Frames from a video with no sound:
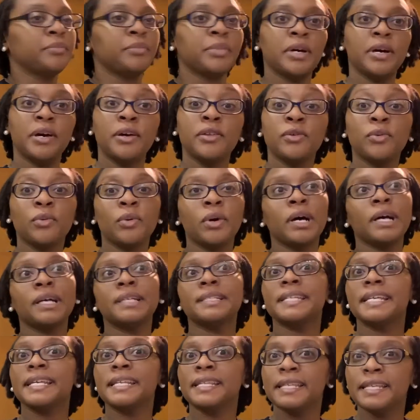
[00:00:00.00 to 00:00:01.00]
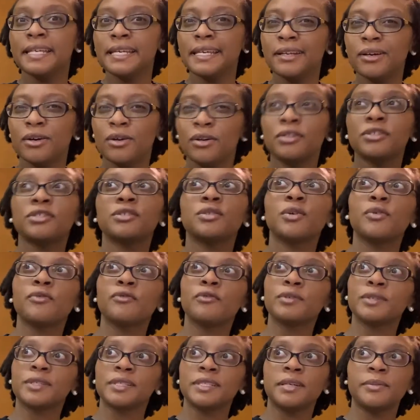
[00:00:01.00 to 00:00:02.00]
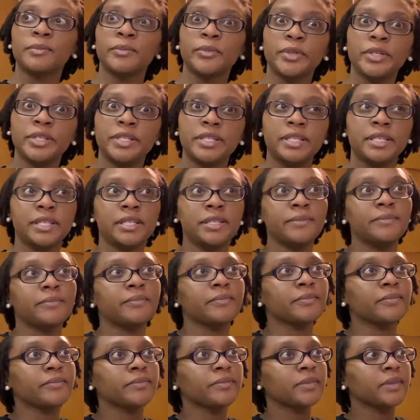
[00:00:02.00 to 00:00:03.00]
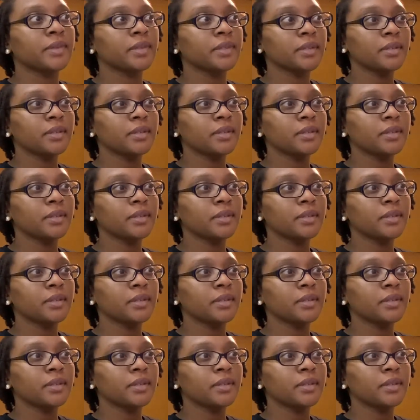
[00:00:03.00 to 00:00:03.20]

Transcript: but otherwise, and then also for some reason,